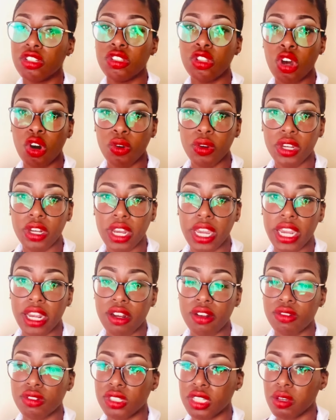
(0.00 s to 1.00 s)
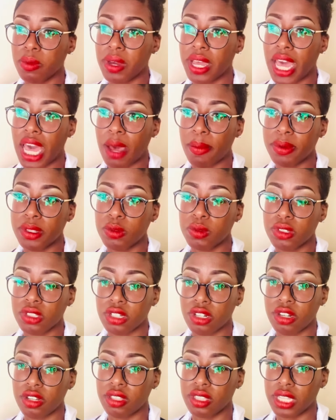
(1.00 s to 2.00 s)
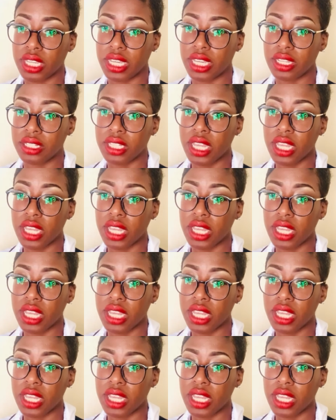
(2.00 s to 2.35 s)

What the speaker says: know your hair, see what happens with certain things.